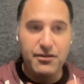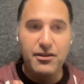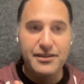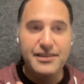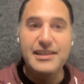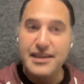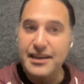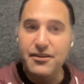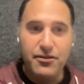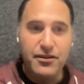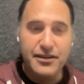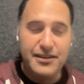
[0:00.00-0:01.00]
on a
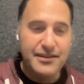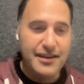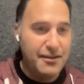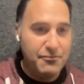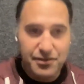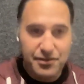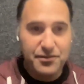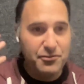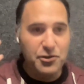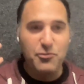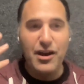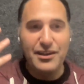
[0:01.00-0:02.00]
CD or on a diskette, which is
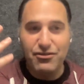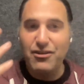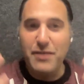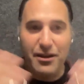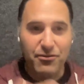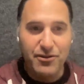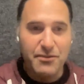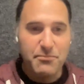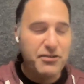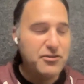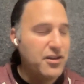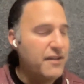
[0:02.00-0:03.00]
where I started my career at
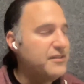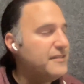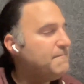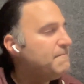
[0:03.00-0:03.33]
Microsoft,